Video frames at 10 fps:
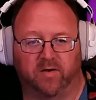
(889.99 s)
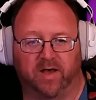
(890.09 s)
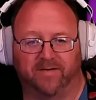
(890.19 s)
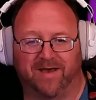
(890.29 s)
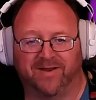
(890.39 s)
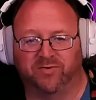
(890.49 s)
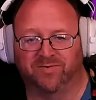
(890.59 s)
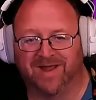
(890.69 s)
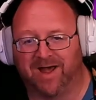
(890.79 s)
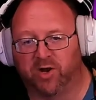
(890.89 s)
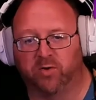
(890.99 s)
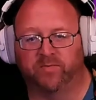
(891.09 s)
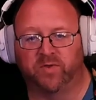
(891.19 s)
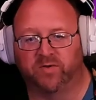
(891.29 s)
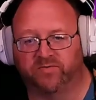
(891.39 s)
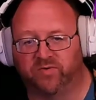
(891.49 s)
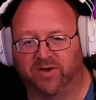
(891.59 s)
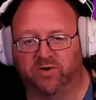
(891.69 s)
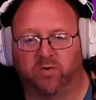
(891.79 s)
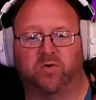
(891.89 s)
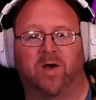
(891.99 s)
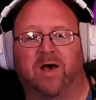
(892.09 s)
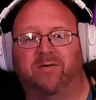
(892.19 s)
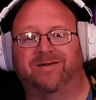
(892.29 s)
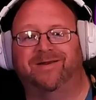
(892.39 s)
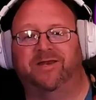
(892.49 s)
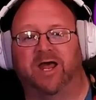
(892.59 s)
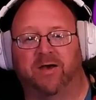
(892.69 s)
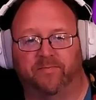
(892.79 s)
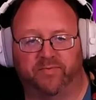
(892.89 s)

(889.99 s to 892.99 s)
I do not own those, so I don't know how in depth